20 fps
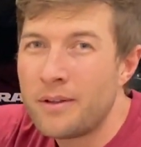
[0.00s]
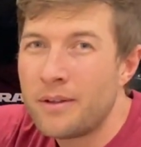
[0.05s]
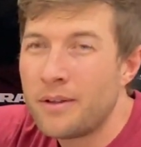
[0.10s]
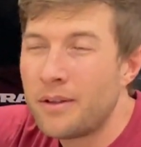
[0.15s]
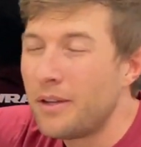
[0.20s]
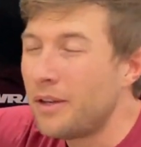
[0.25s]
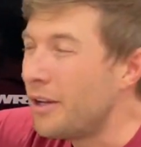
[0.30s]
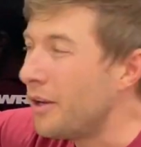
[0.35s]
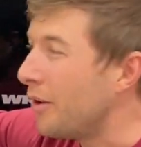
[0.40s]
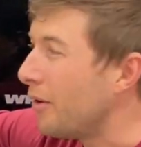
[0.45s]

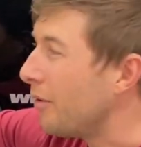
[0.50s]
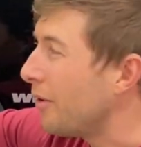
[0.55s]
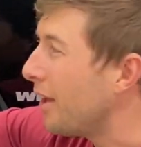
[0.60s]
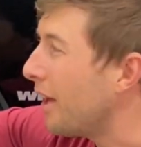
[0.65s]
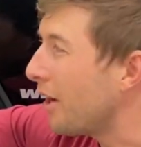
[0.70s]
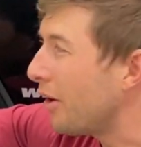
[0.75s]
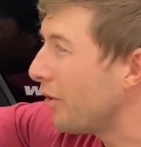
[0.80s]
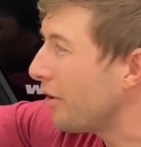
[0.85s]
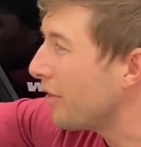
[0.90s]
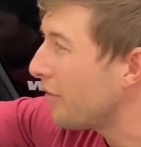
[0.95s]
You know,
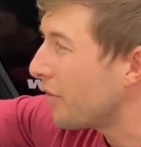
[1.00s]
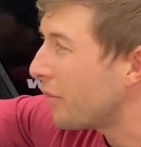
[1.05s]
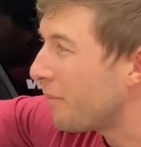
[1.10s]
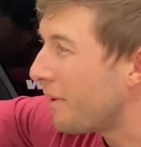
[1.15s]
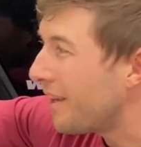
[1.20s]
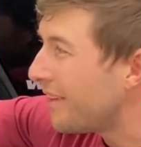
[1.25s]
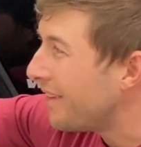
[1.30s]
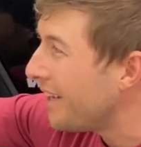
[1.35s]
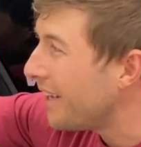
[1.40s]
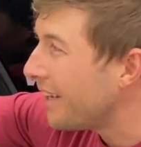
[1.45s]
not only for my
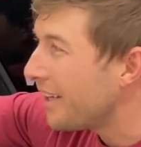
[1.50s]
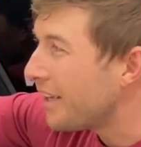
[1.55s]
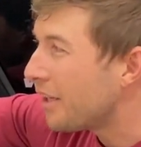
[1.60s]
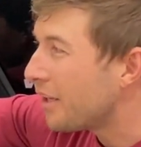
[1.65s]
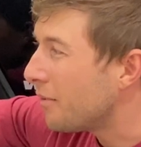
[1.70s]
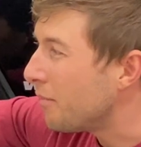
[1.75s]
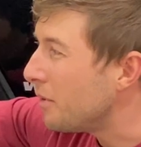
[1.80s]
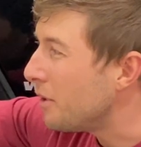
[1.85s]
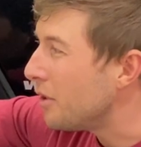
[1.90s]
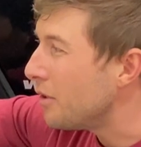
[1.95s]
daily
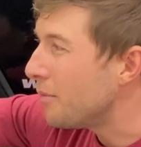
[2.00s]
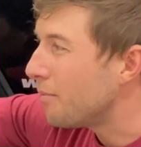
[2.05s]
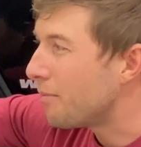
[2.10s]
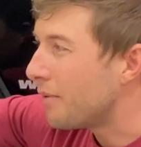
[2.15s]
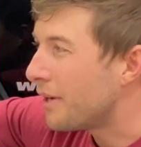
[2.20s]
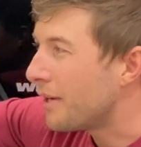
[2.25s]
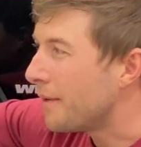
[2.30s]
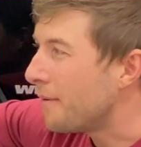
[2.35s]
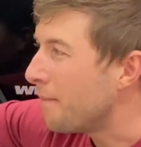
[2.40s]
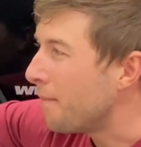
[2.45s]
commute,
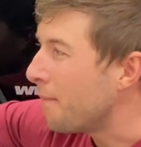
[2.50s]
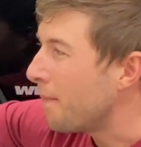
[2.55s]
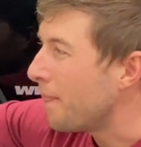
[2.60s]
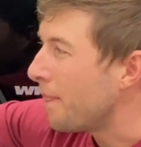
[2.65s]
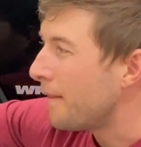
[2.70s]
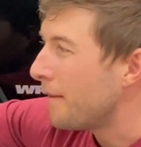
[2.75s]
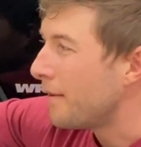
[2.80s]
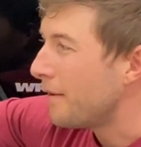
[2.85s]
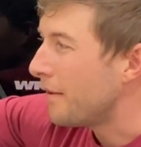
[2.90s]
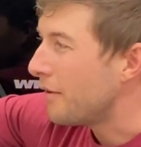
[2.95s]
but
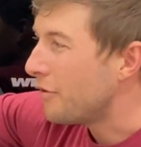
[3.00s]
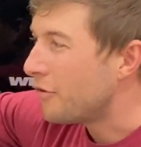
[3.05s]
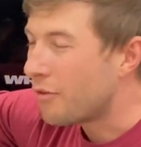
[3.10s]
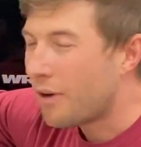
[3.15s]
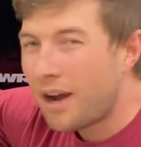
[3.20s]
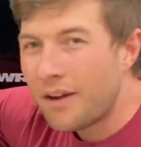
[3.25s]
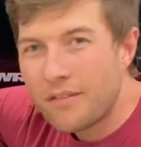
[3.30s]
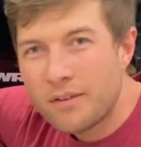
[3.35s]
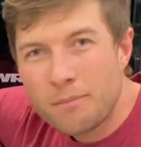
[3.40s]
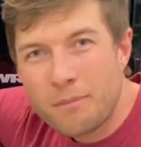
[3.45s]

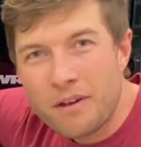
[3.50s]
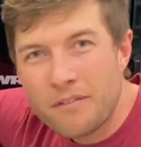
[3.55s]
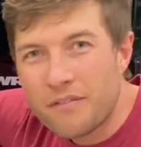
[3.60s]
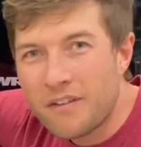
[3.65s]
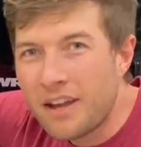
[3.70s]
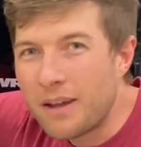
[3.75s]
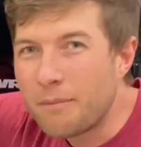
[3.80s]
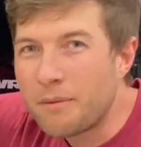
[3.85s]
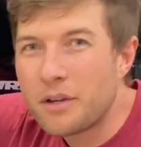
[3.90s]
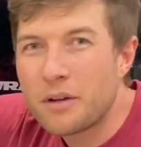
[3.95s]
driving my
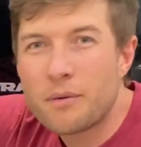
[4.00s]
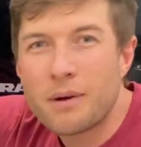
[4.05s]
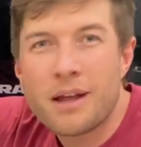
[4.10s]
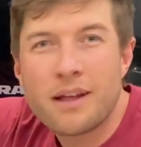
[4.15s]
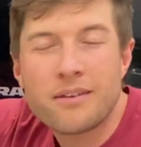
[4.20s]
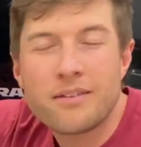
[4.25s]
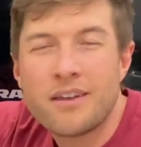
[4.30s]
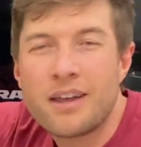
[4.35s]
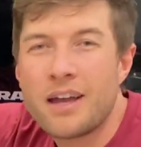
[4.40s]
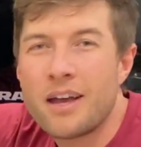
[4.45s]
family
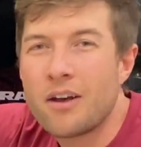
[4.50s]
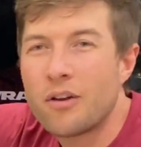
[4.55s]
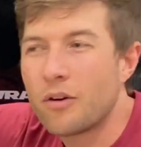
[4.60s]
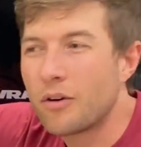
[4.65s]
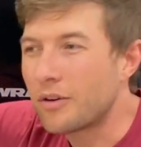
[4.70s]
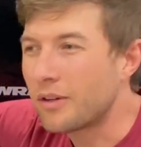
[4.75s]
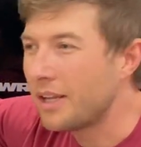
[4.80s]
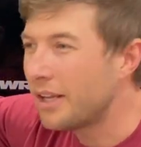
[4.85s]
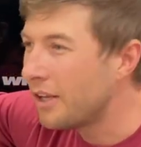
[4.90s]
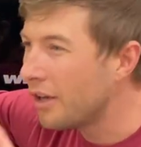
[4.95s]
around town
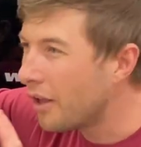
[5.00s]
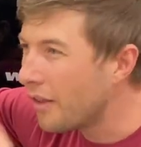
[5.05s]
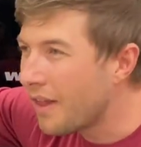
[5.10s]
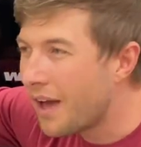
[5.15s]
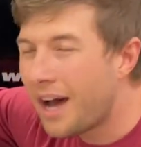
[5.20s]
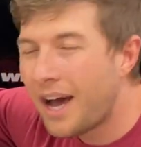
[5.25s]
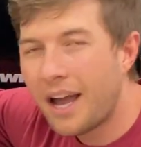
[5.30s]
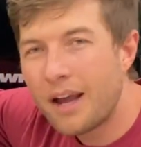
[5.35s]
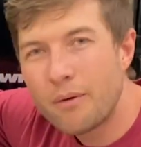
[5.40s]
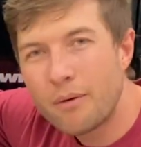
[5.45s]
or getting on the
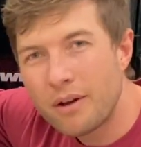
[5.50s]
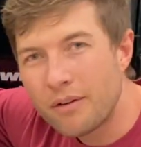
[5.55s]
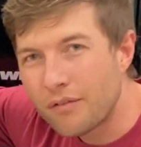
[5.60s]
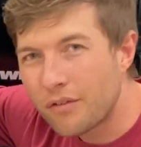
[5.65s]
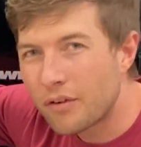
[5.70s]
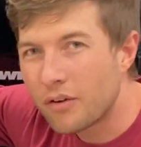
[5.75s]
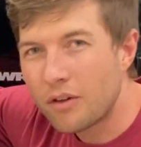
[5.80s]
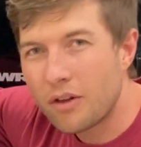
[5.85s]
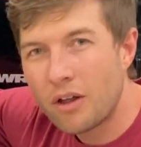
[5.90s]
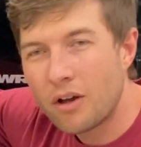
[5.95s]
highway
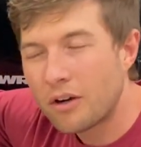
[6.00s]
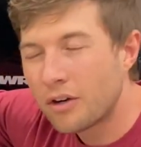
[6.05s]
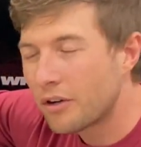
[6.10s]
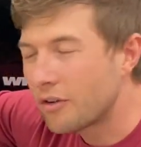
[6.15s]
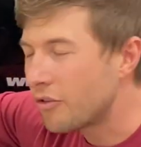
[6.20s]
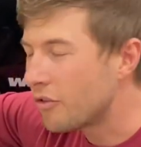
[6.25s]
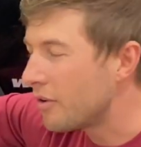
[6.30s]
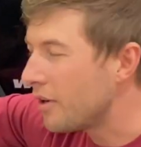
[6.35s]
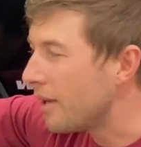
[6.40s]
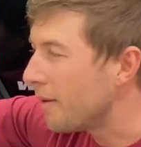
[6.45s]
for a longer
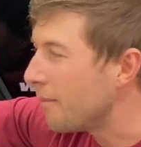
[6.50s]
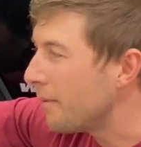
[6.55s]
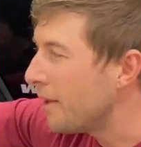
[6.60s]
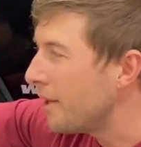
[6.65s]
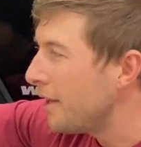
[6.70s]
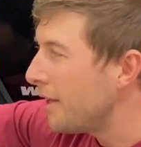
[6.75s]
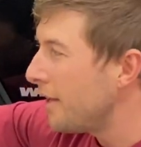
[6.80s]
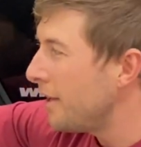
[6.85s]
trip.